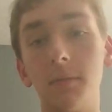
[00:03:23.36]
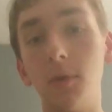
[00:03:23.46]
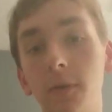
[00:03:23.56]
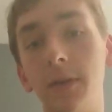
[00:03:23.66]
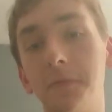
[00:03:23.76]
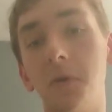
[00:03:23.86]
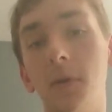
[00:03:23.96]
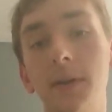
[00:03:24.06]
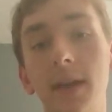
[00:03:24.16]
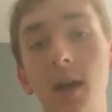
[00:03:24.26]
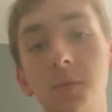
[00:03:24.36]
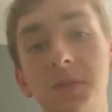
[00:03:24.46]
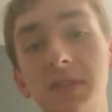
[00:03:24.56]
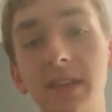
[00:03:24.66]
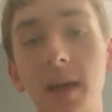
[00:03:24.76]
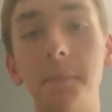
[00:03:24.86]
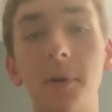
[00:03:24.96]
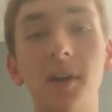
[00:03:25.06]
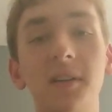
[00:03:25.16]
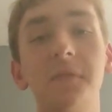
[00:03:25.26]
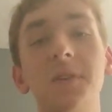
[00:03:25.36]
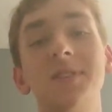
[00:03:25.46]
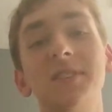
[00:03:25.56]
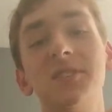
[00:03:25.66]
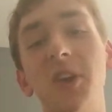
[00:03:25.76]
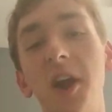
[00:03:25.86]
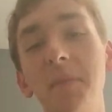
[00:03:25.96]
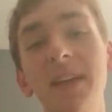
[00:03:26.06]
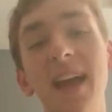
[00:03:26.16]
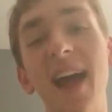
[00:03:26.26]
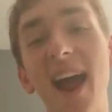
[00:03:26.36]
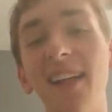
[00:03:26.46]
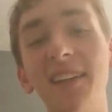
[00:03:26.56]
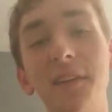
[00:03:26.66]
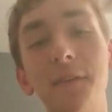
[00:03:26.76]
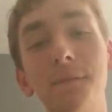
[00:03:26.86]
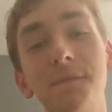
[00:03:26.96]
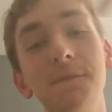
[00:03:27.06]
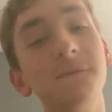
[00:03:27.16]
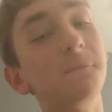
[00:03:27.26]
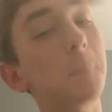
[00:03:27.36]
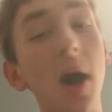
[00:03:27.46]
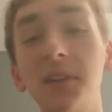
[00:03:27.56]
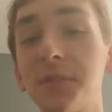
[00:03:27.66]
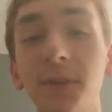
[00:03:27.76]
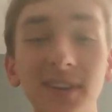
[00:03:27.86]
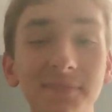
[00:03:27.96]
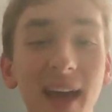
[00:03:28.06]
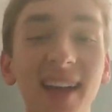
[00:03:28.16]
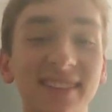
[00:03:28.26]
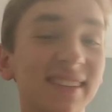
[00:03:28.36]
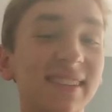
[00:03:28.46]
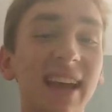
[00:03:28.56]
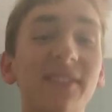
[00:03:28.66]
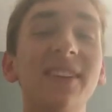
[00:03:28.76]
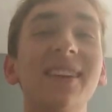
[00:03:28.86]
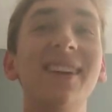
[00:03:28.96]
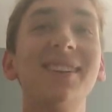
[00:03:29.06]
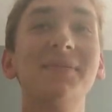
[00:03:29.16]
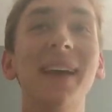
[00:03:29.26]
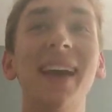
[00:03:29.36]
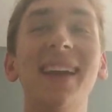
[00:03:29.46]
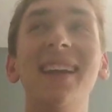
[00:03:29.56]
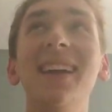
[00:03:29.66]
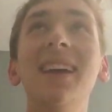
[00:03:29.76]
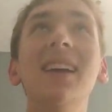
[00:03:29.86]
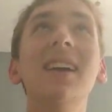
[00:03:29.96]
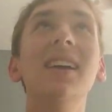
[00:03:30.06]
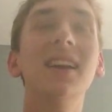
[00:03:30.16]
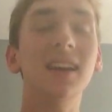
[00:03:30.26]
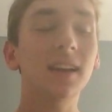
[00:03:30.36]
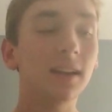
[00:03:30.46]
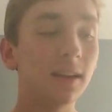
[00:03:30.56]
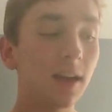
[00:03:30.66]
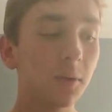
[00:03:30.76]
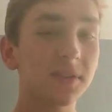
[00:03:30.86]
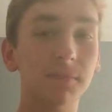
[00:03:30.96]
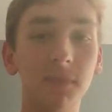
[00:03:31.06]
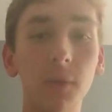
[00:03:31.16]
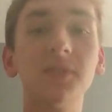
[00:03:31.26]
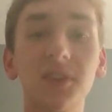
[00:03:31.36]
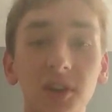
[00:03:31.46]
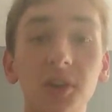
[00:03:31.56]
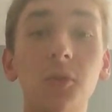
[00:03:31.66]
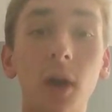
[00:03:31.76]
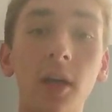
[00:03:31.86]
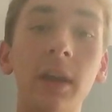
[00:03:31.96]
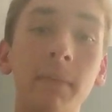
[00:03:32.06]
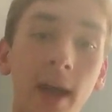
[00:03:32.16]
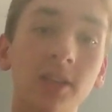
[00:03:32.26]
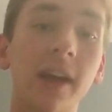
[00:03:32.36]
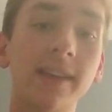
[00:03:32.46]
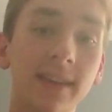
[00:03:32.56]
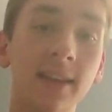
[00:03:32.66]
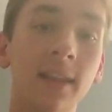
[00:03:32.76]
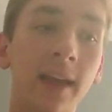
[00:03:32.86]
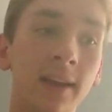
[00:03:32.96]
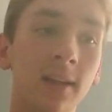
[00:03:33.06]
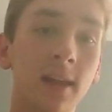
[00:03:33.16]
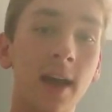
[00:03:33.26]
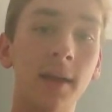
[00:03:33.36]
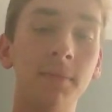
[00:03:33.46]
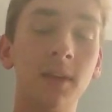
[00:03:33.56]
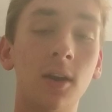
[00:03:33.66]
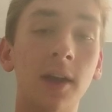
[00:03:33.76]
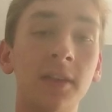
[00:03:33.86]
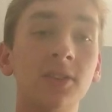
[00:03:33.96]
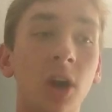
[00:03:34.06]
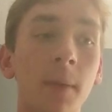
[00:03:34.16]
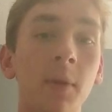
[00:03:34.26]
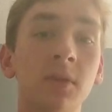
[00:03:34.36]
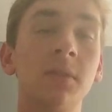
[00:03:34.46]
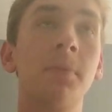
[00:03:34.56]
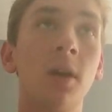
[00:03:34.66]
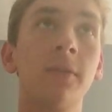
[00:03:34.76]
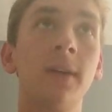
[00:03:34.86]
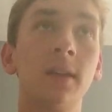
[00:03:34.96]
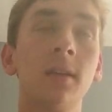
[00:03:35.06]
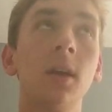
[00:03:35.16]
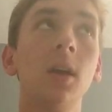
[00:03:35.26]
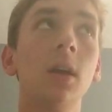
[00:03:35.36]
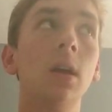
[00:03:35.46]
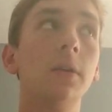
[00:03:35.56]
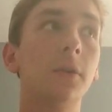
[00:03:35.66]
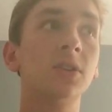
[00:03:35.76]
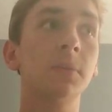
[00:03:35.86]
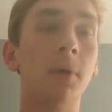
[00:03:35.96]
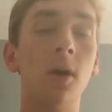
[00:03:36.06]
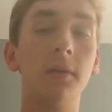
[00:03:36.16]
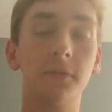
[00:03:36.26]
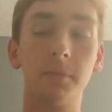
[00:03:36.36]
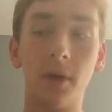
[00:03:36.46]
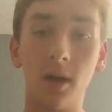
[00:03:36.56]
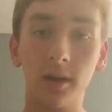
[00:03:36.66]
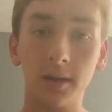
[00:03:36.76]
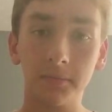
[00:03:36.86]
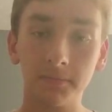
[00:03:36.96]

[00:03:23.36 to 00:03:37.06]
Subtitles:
Moving forward now, CM Punk versus Darby Allin. Punk's first match in 7 years, man. It was a good quality match. I did like it a lot. I think Darby was the perfect first opponent for Punk.